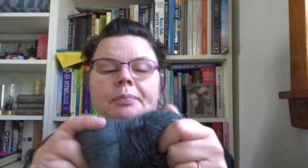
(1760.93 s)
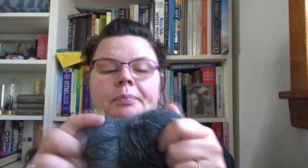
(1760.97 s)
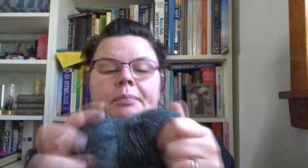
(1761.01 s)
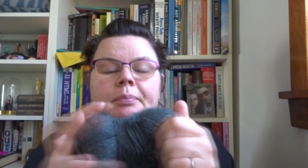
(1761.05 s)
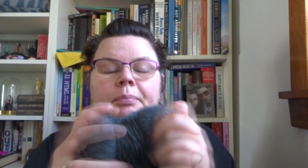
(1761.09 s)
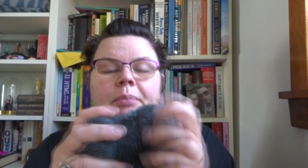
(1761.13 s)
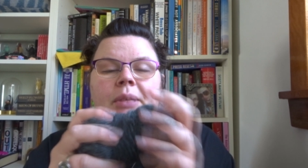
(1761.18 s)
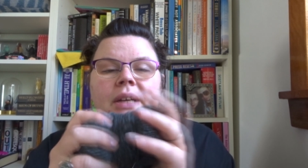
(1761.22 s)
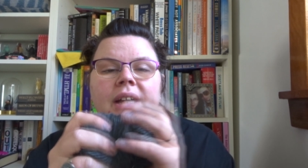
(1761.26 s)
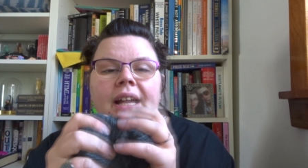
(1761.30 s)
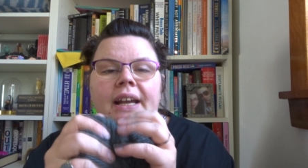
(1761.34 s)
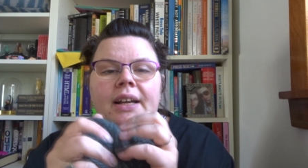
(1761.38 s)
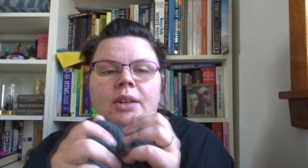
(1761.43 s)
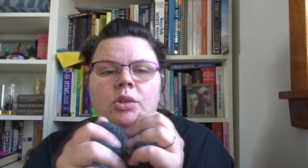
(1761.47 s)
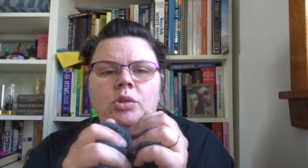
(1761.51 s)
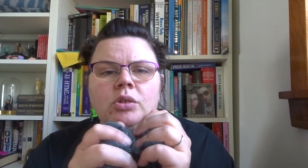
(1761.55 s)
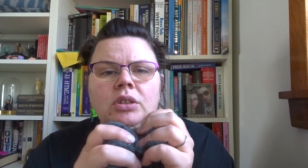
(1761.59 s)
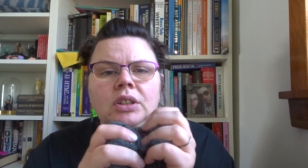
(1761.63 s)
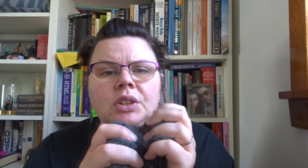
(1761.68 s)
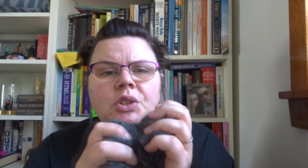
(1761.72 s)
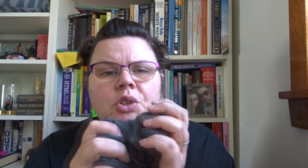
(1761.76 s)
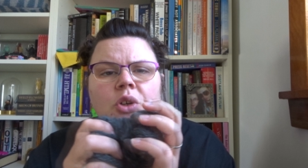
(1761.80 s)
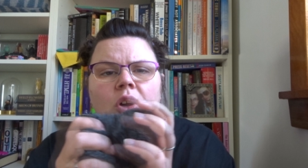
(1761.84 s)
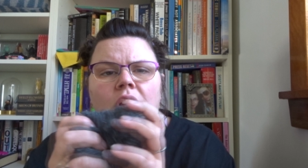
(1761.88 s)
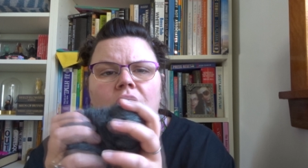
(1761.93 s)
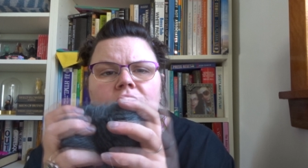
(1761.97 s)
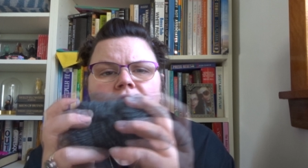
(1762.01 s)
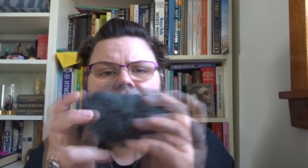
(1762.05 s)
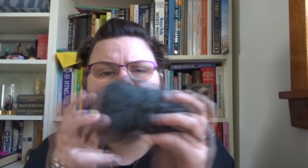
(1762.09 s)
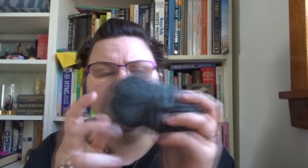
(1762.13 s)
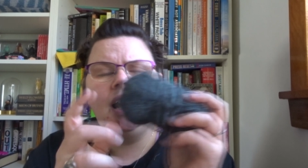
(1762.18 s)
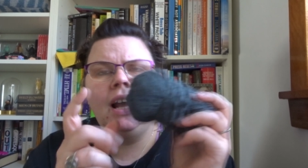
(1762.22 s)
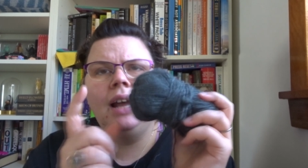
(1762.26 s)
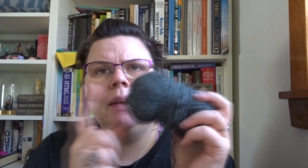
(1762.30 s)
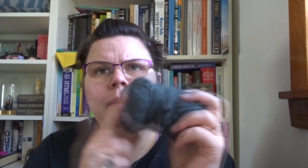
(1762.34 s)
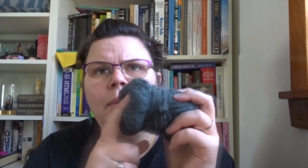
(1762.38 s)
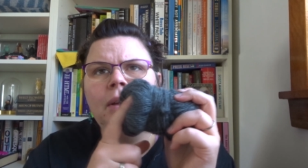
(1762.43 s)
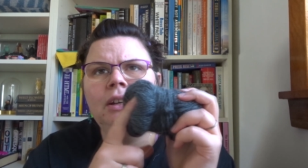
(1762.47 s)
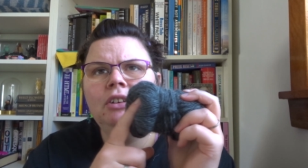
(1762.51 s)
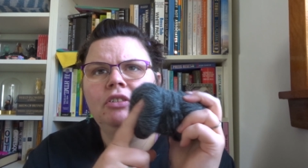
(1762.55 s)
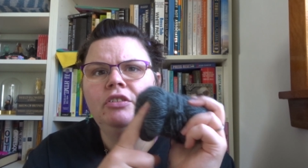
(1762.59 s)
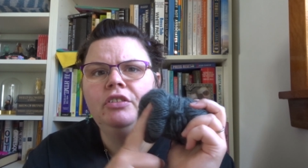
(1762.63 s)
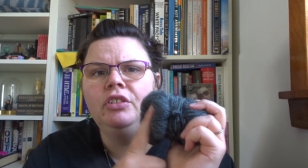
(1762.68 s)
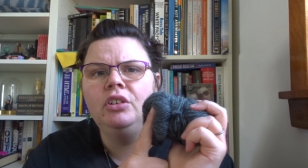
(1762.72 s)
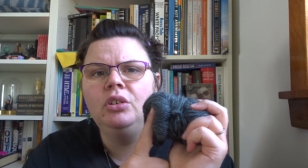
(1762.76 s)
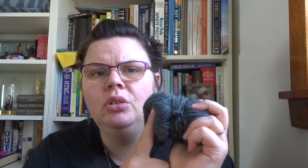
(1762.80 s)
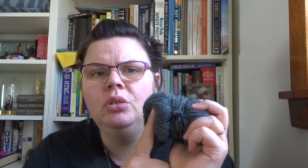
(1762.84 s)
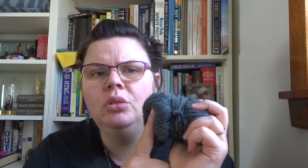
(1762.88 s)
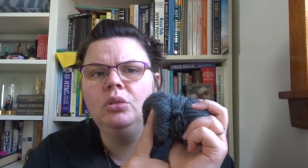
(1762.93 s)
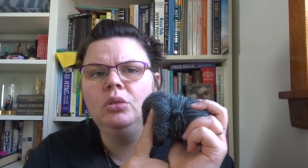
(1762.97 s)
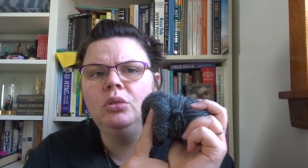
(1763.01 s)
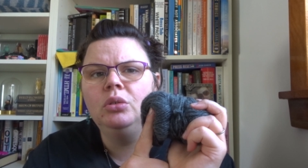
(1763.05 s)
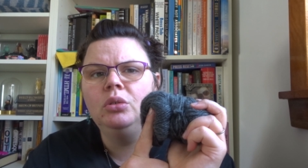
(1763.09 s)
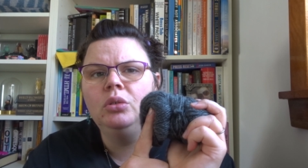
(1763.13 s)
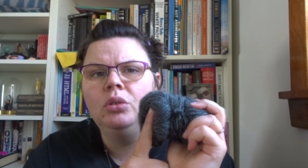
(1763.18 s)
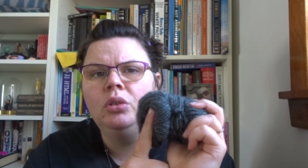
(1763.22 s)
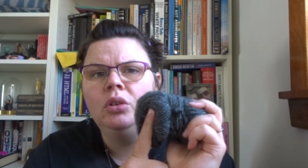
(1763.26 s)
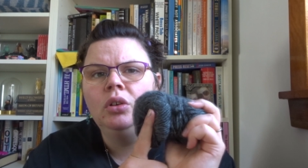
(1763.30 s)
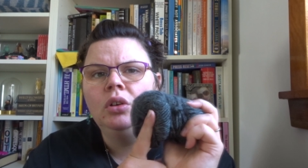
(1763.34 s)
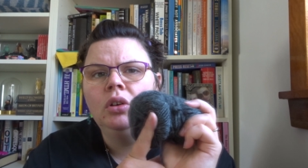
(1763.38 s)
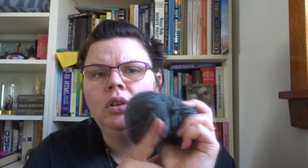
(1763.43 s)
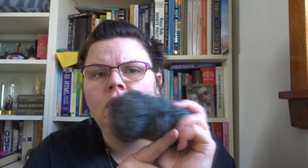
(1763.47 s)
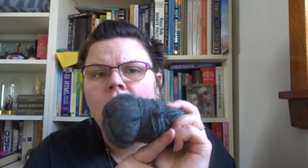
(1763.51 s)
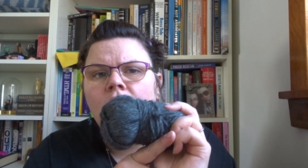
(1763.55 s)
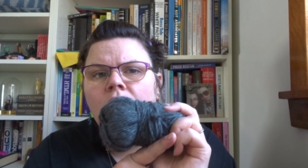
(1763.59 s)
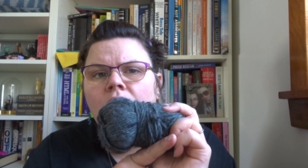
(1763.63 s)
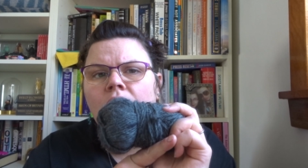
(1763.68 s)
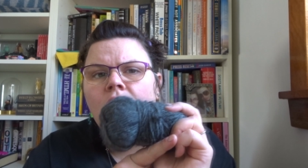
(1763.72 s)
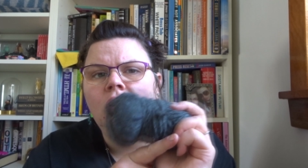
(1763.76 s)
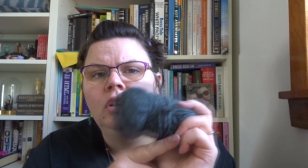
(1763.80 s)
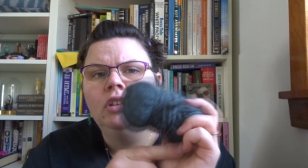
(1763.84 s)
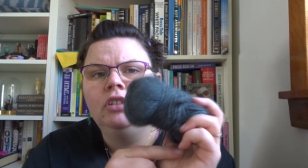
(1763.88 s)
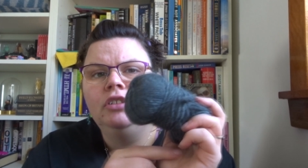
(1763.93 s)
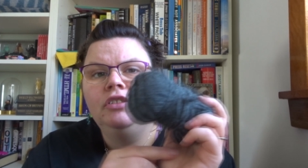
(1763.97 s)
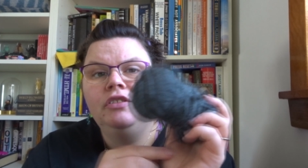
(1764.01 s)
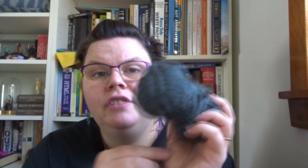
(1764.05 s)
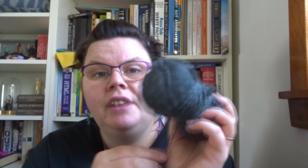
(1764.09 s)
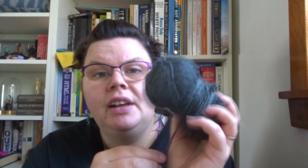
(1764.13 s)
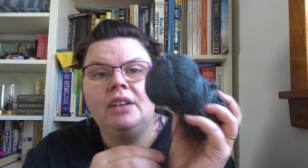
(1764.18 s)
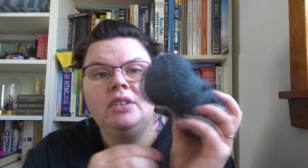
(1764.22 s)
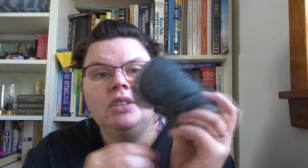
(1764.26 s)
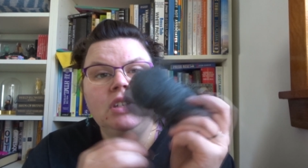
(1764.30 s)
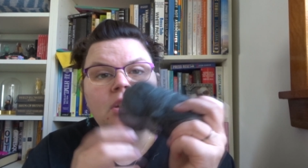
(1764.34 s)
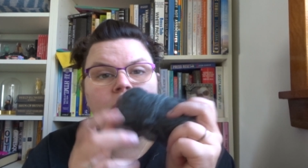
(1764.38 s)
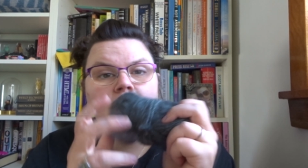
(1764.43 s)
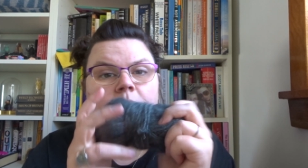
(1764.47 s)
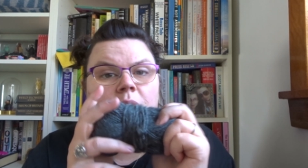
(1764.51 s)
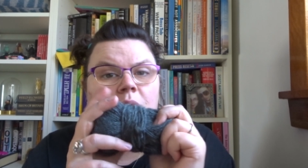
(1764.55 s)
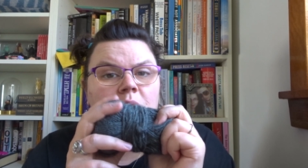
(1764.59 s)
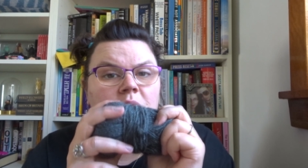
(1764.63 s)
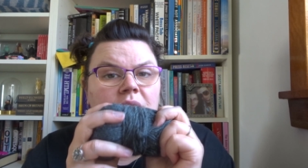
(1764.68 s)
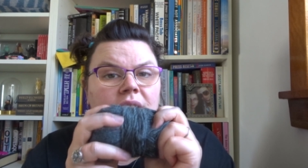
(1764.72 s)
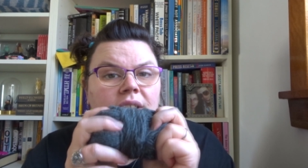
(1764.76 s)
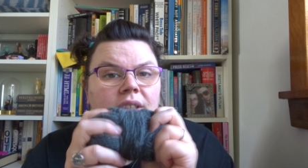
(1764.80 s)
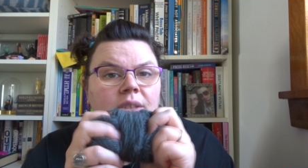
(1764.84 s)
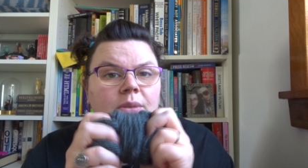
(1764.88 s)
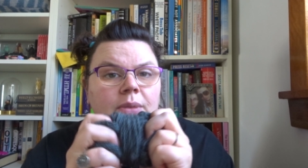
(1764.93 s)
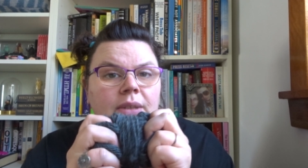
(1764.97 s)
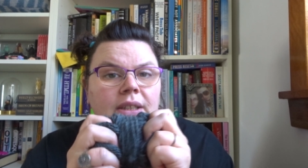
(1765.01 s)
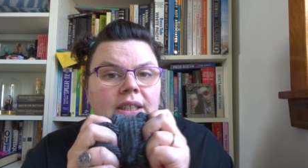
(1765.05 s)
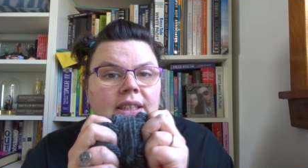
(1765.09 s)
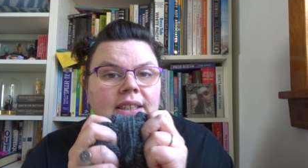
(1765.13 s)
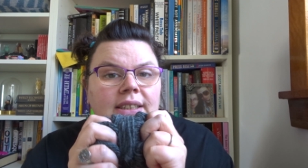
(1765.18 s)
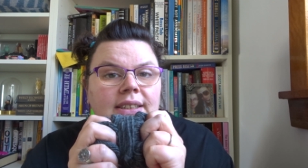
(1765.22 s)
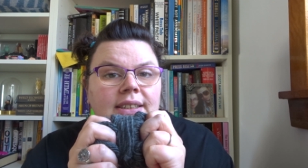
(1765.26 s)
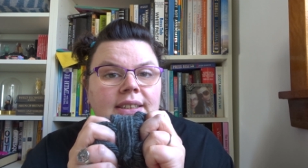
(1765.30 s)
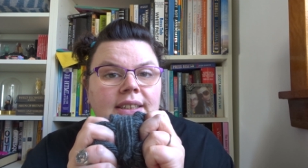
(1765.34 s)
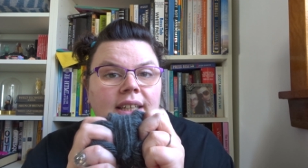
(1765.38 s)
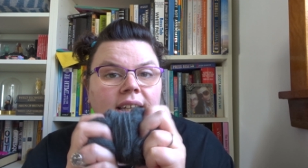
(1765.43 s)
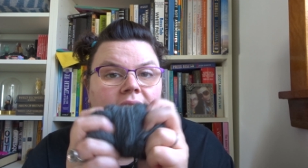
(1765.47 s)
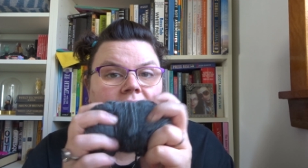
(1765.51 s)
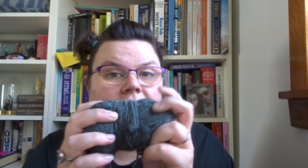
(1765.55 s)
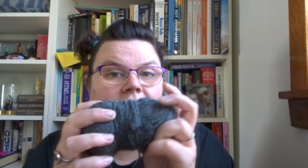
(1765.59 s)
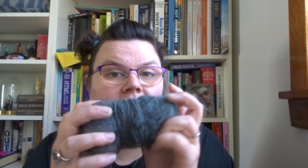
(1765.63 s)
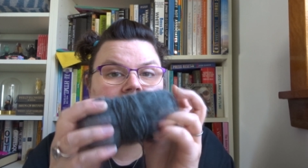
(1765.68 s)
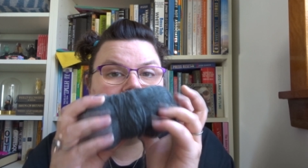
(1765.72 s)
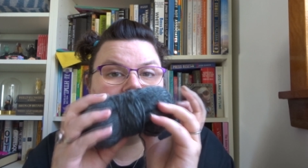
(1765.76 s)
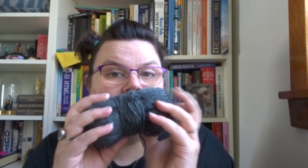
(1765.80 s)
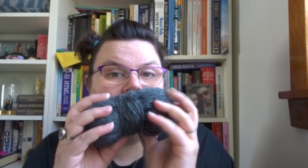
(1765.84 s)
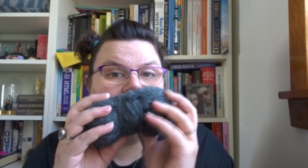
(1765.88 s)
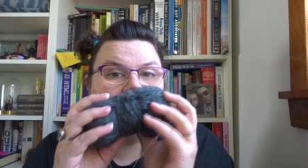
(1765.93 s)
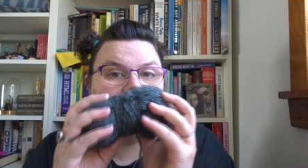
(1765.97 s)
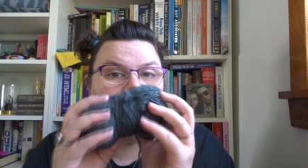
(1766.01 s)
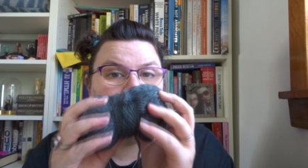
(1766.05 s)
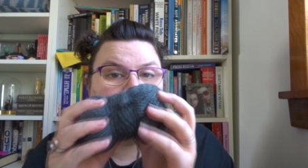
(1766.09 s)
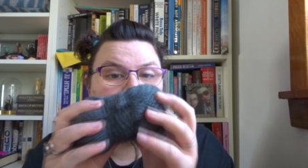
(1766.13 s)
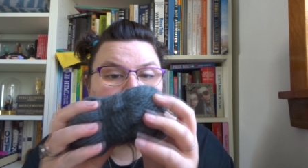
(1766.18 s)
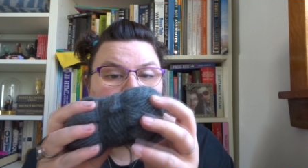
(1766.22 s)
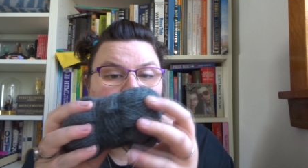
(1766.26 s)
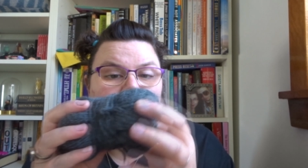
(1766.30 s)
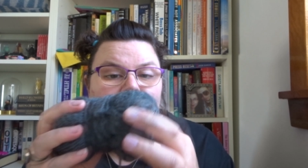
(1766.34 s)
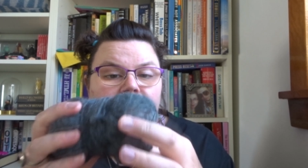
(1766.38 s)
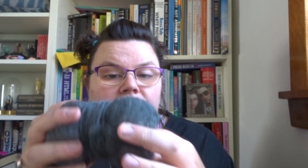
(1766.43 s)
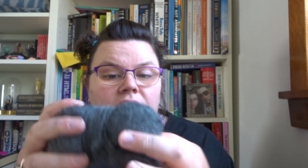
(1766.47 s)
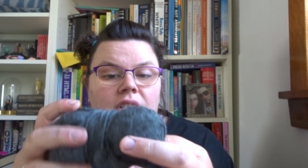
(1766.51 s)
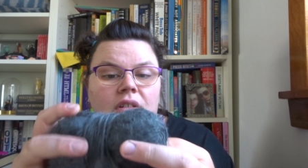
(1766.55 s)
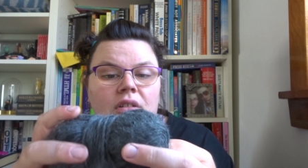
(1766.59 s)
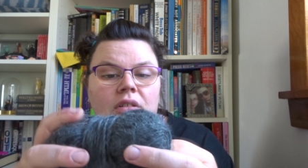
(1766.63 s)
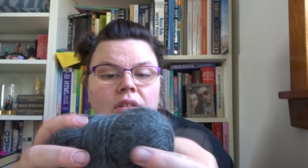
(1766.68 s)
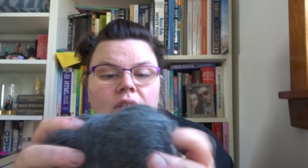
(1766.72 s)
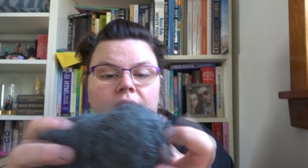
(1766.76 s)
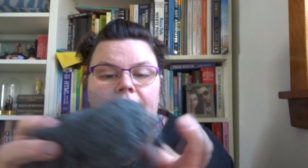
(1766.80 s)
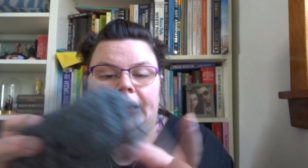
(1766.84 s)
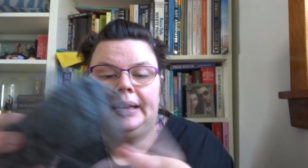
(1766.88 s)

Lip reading: But yeah, it's really soft. I made a few felted projects with this, and it's beautiful.